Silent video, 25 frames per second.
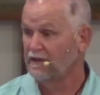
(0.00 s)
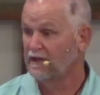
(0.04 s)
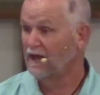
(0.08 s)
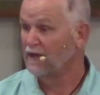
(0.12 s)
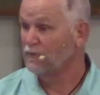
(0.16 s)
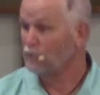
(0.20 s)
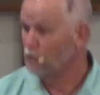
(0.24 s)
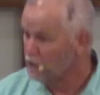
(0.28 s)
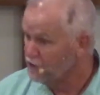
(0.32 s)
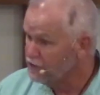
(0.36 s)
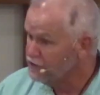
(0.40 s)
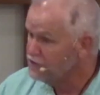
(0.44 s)

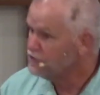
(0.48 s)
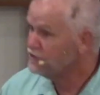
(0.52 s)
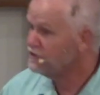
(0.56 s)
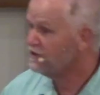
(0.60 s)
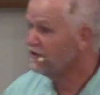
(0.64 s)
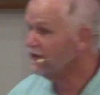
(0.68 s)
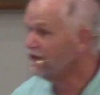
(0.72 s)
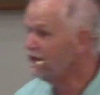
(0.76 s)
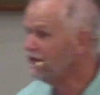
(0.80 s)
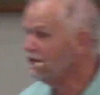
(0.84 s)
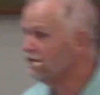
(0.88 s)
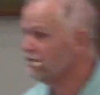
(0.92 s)
And where are you
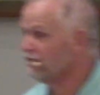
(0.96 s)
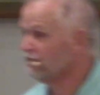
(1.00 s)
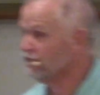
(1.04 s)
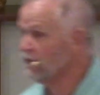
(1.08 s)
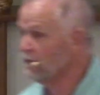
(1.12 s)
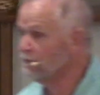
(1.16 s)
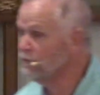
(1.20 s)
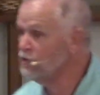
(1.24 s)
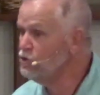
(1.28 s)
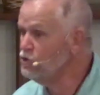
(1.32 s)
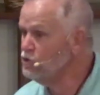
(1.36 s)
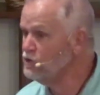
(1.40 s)
getting it
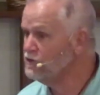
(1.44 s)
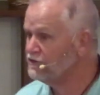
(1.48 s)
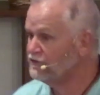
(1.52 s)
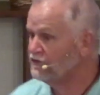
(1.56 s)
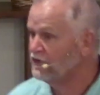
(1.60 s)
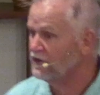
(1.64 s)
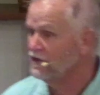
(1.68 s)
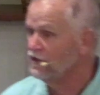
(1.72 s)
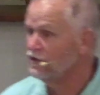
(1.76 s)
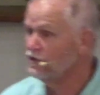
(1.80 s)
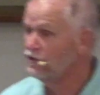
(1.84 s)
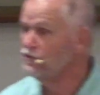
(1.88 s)
from? Who is,
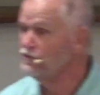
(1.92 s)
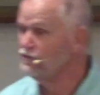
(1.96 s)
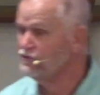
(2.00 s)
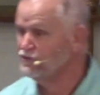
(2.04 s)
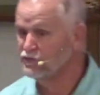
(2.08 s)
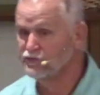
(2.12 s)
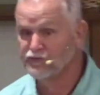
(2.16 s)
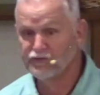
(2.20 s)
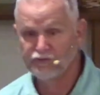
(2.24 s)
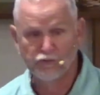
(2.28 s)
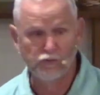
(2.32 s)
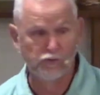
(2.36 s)
who's
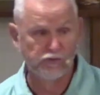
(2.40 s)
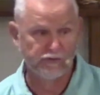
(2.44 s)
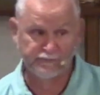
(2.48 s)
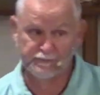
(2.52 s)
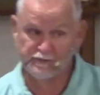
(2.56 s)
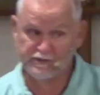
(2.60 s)
your source?